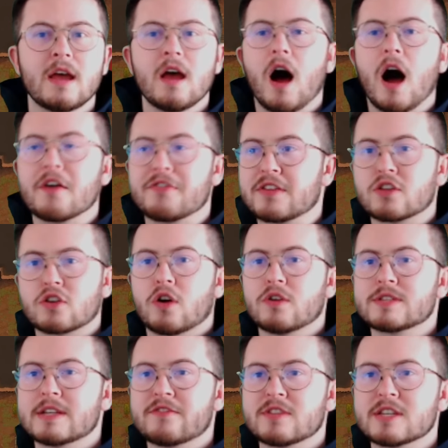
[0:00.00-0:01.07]
I think the
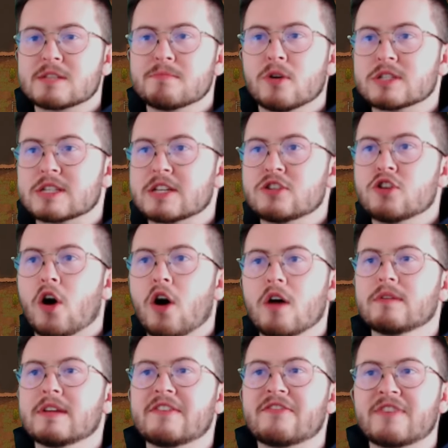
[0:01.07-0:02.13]
content for this mod not
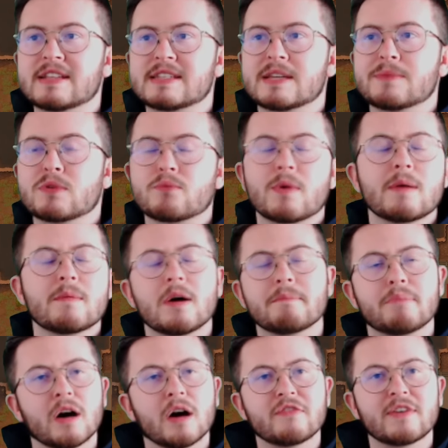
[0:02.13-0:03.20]
only fits in with Rimworld
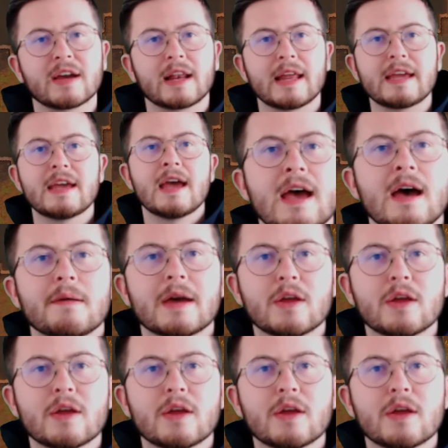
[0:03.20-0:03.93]
perfectly, it